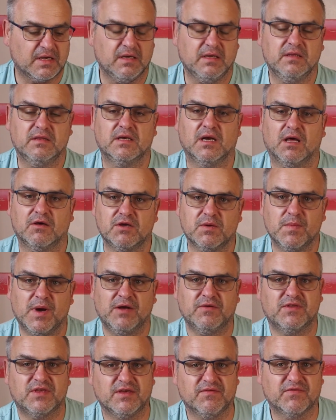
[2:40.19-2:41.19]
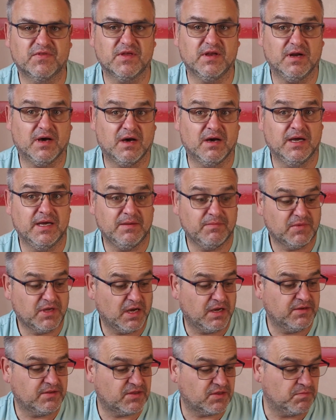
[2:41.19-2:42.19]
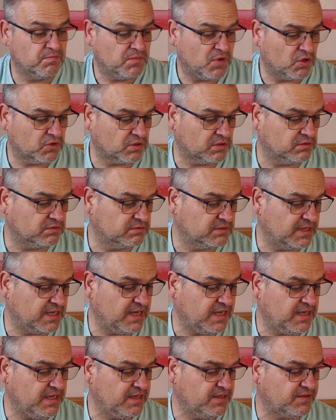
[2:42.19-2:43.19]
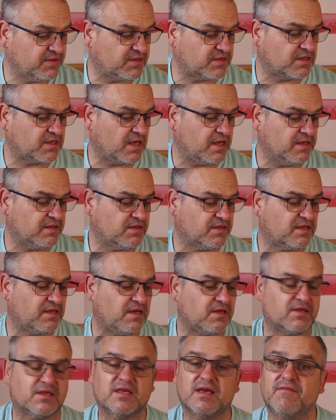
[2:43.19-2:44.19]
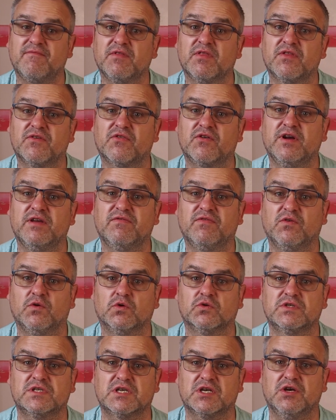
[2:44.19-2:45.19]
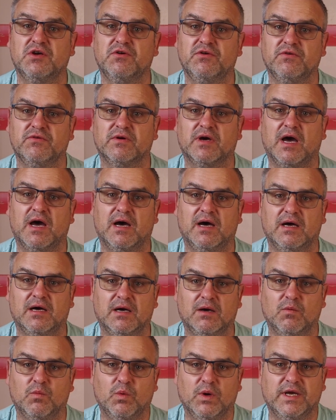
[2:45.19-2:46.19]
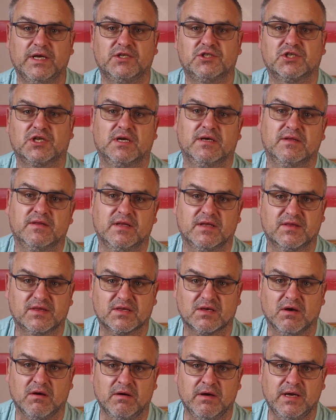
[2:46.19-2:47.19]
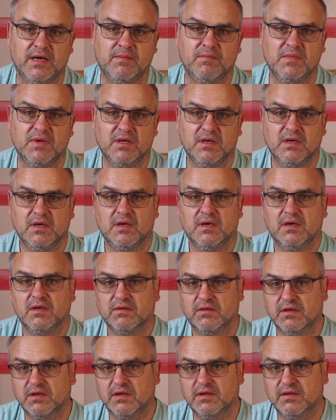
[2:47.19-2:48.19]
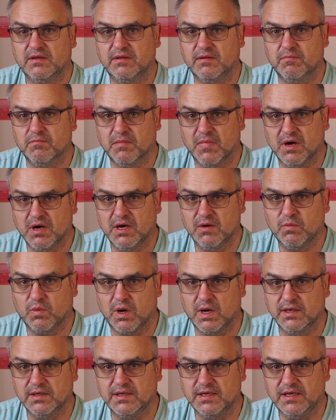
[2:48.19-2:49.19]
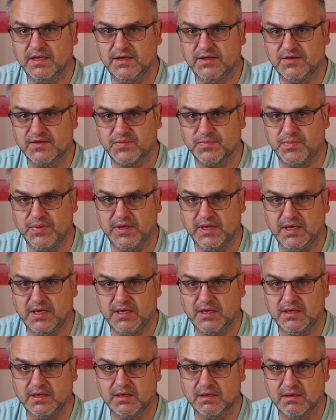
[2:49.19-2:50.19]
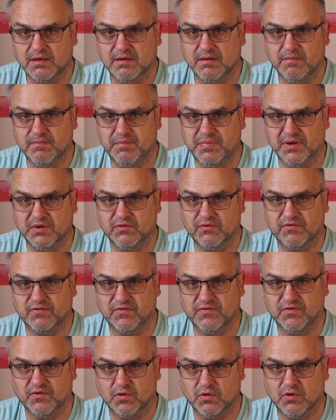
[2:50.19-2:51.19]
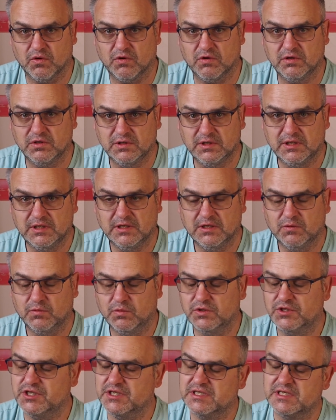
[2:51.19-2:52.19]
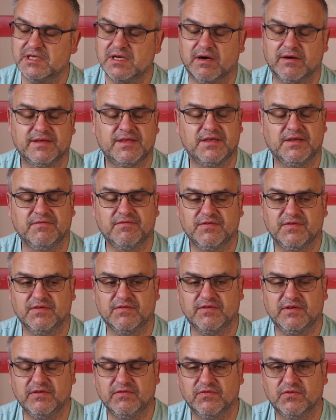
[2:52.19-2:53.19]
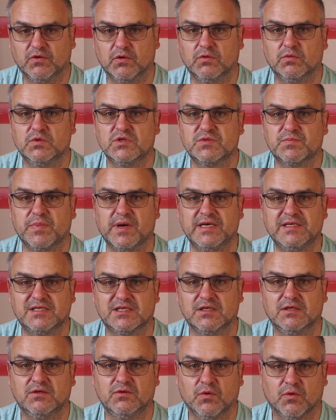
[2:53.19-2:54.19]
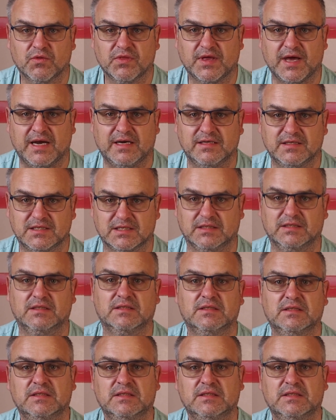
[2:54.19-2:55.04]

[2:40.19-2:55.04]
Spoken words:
locomotive that I am going to model is 67342, which at the time that my one is being built for, which is 1954, was based at Northallerton.